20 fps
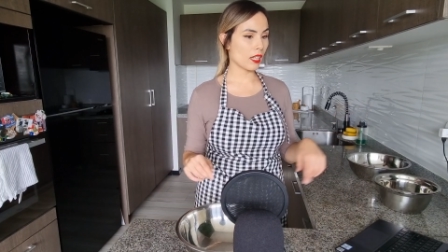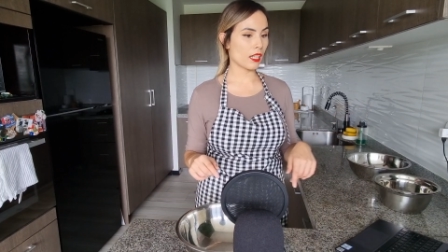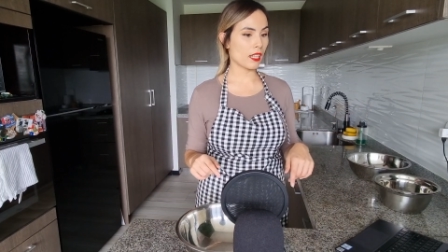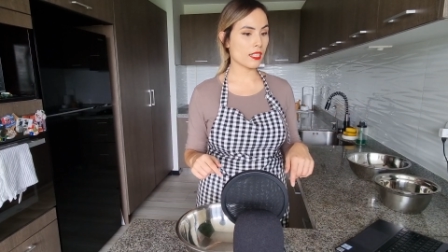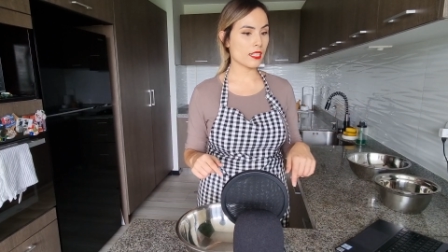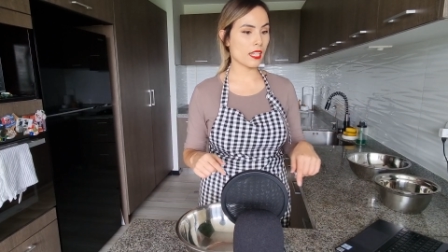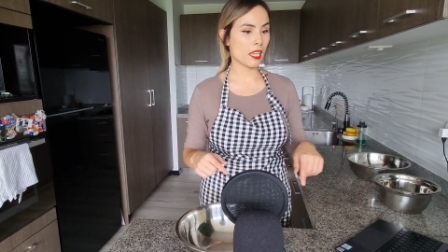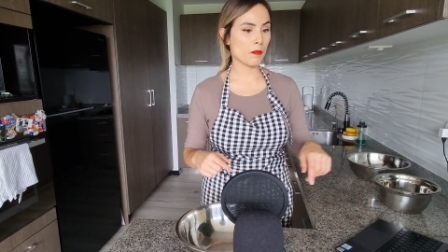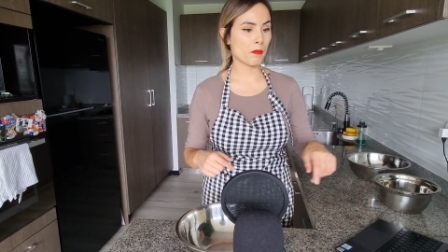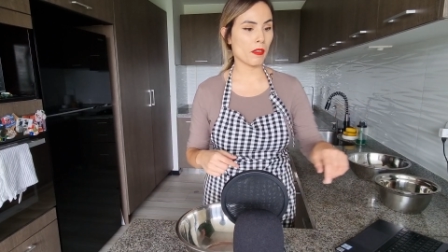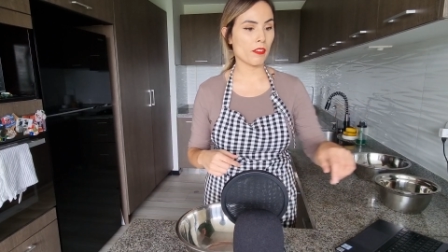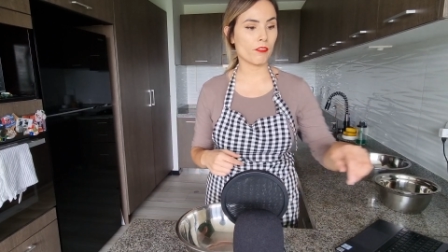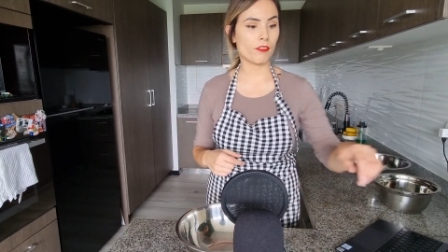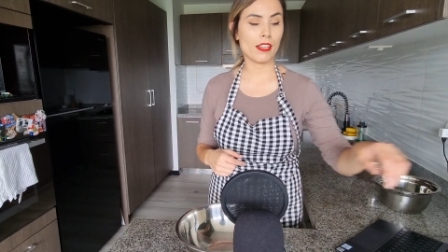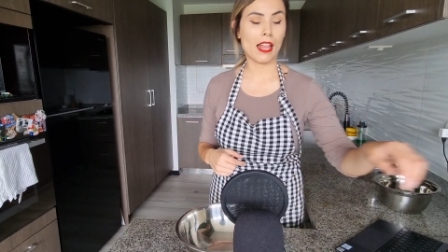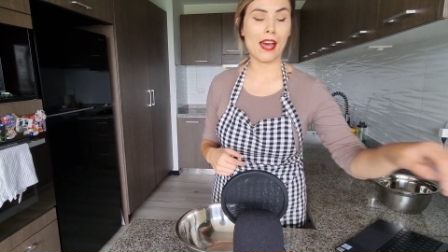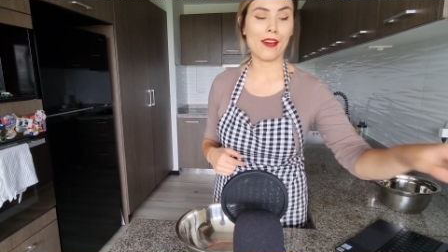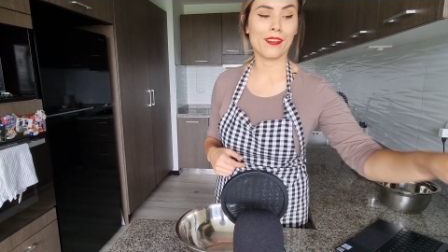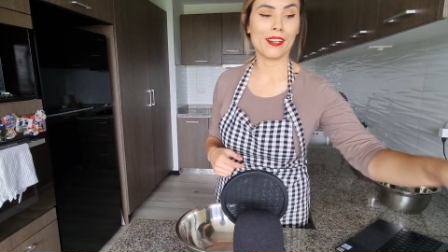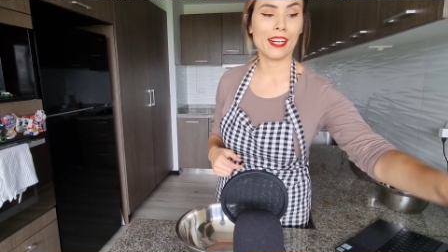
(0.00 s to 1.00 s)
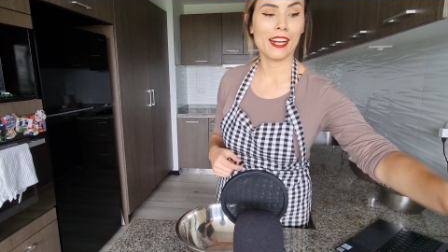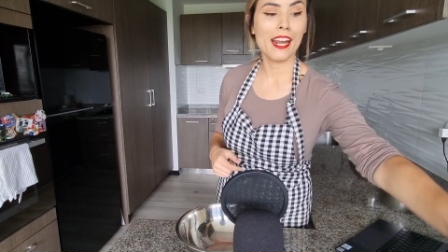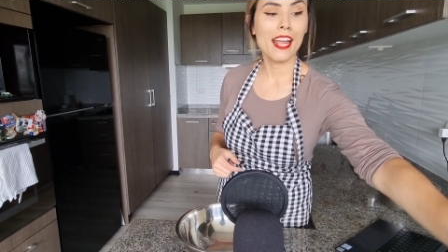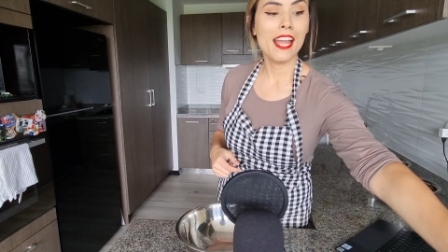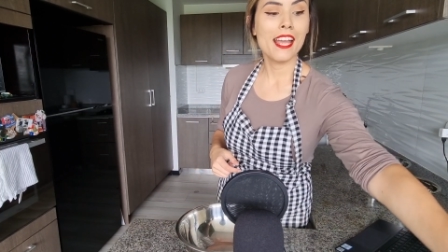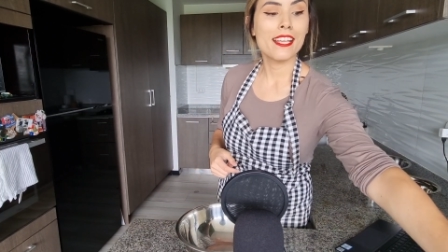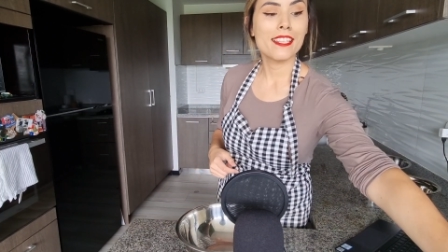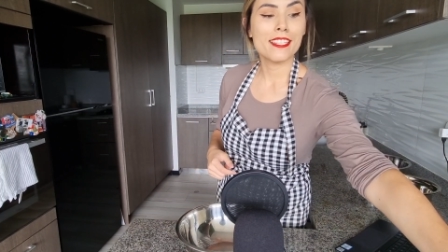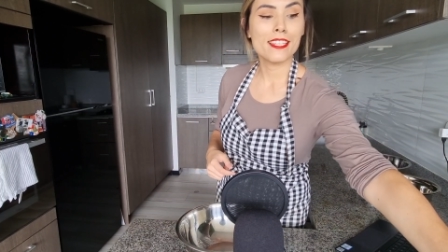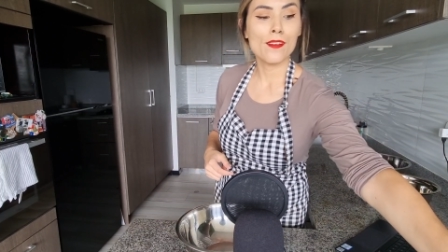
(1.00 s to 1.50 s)
gonna take my flour.
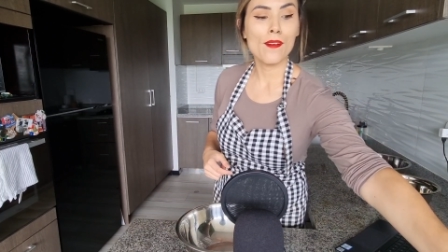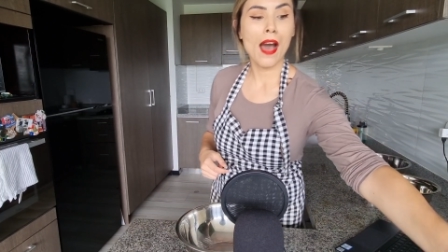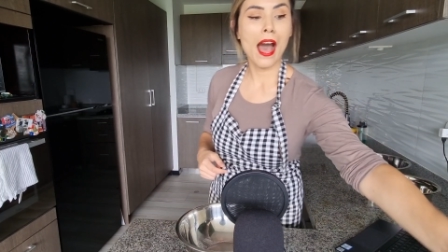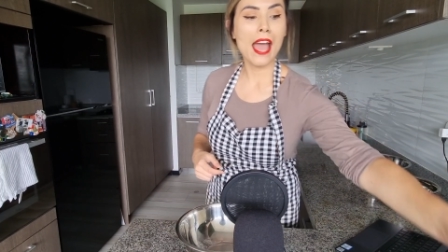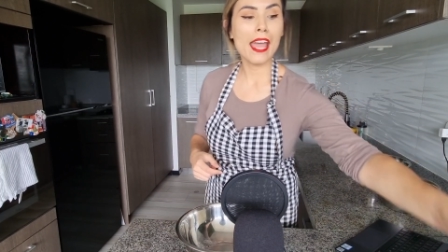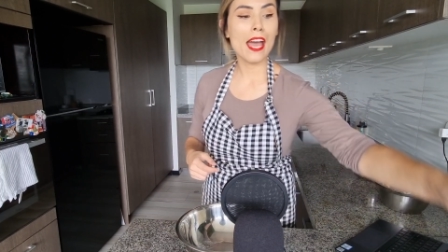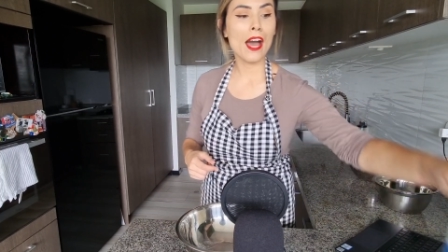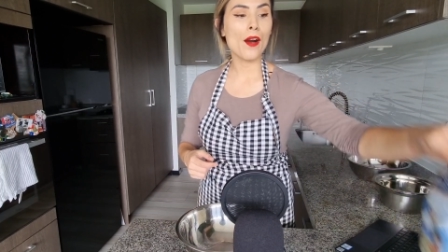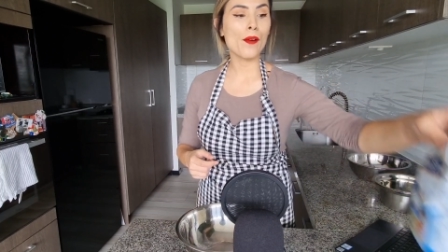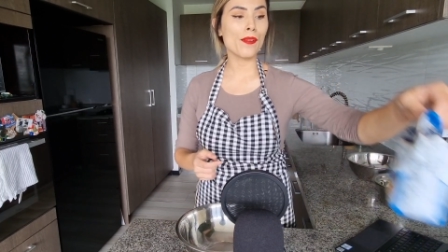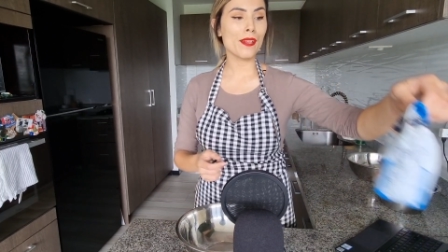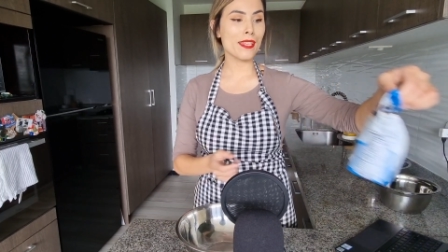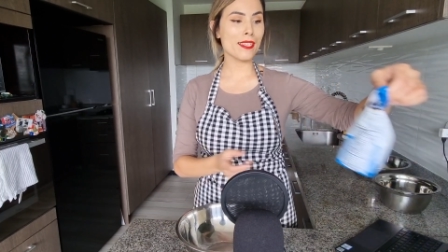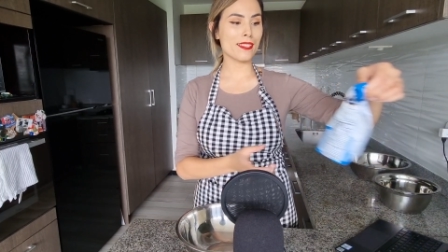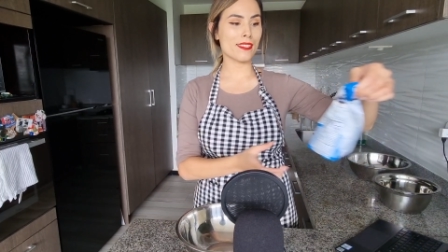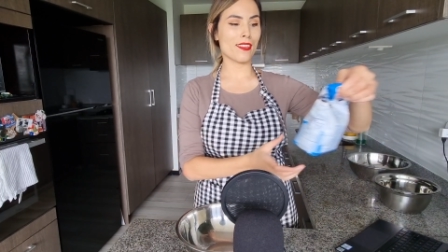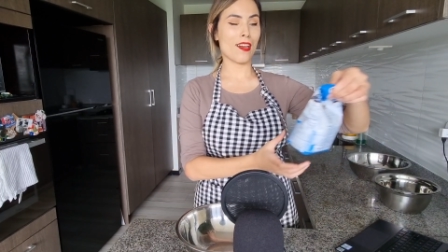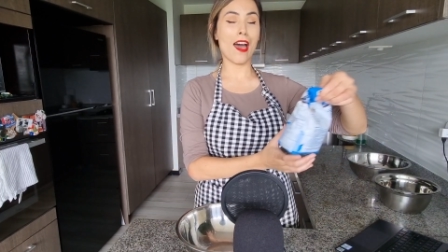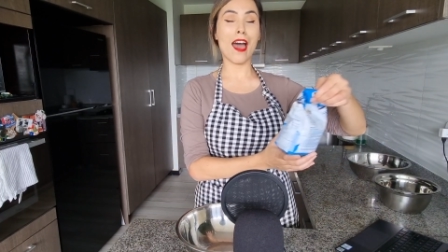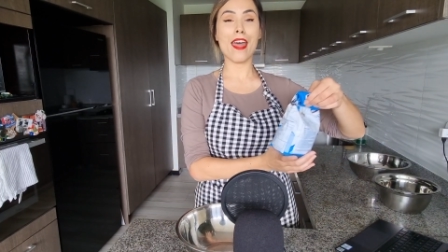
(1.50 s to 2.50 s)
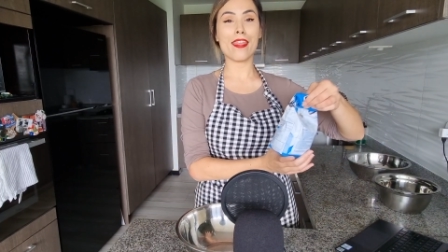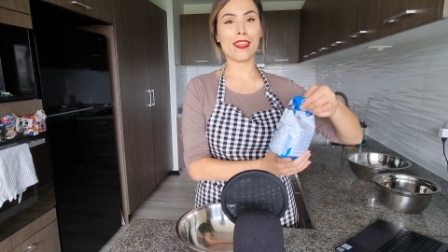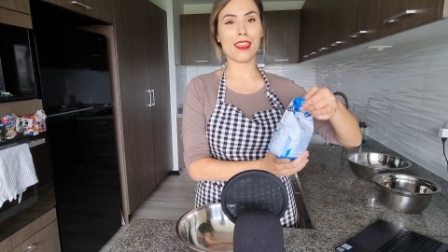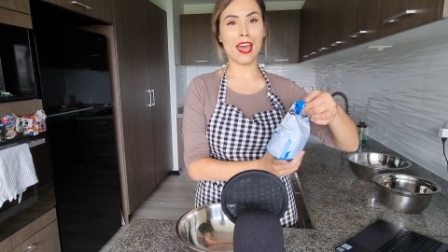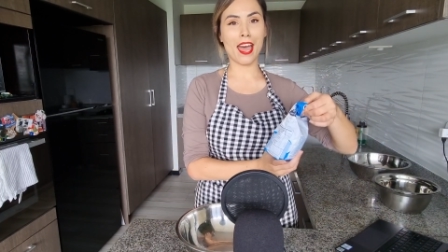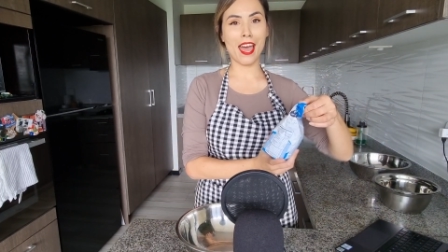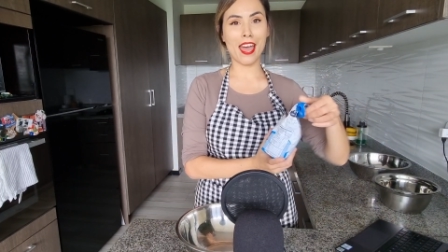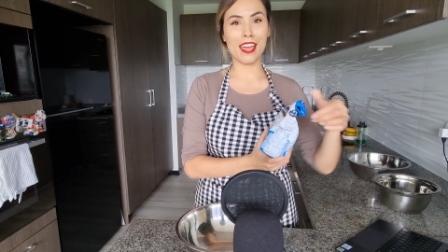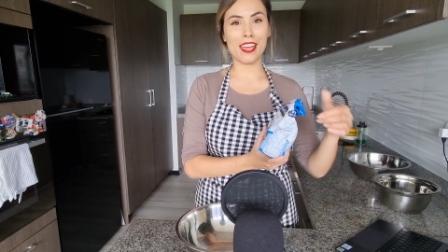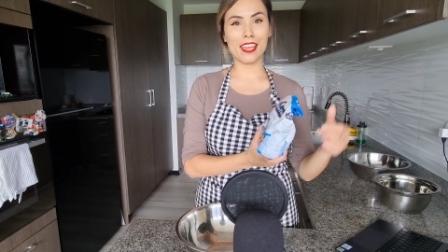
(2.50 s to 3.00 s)
So I always thought
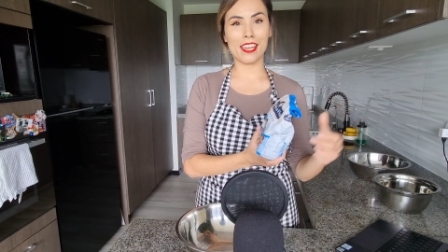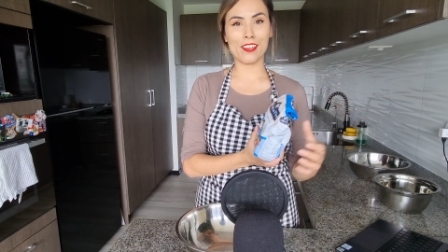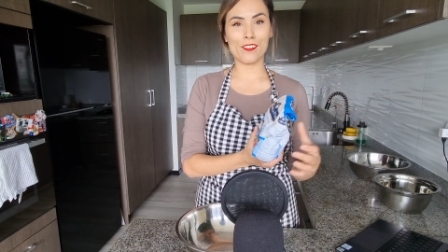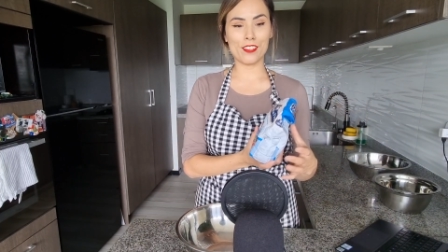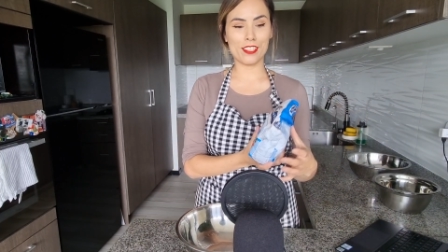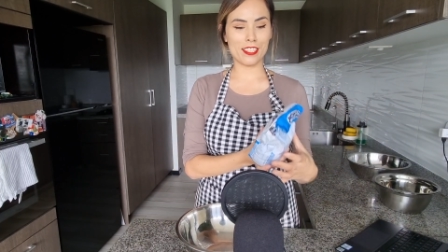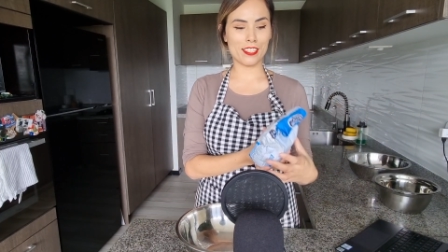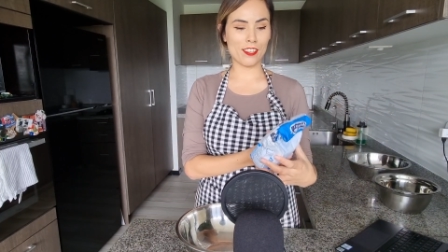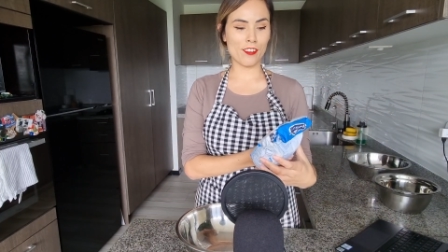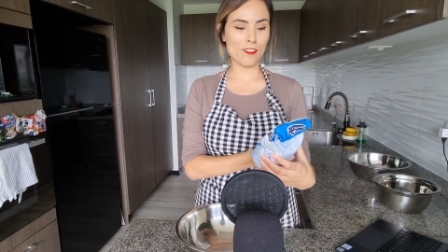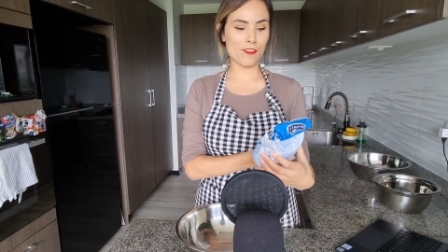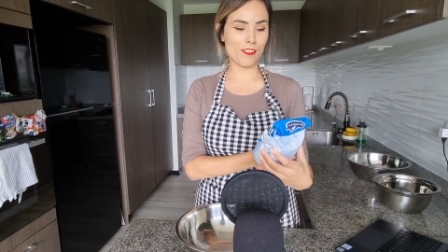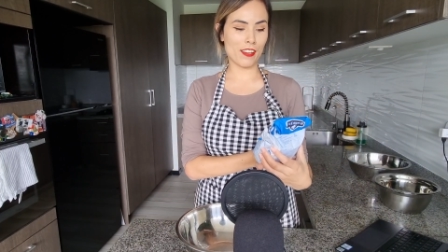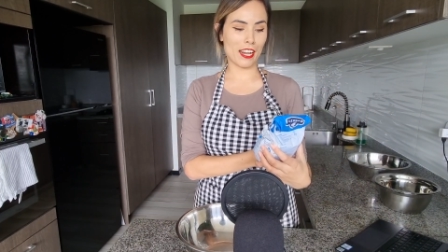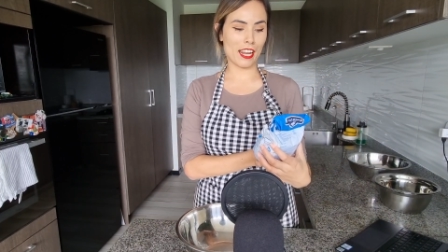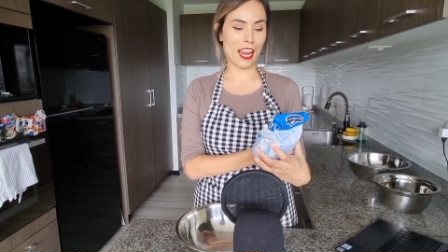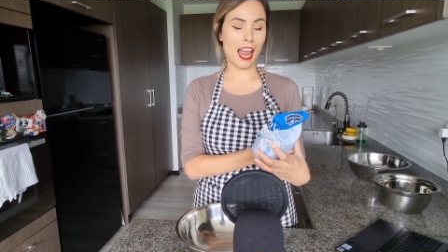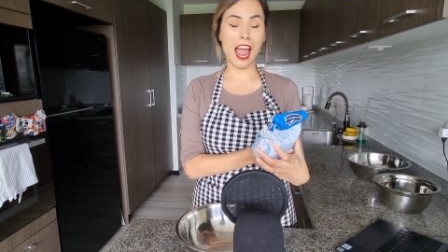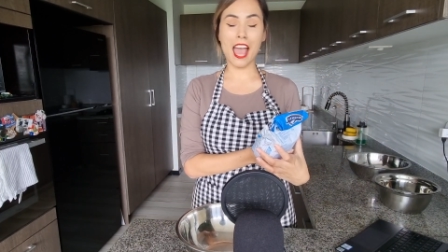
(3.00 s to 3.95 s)
that it was so funny.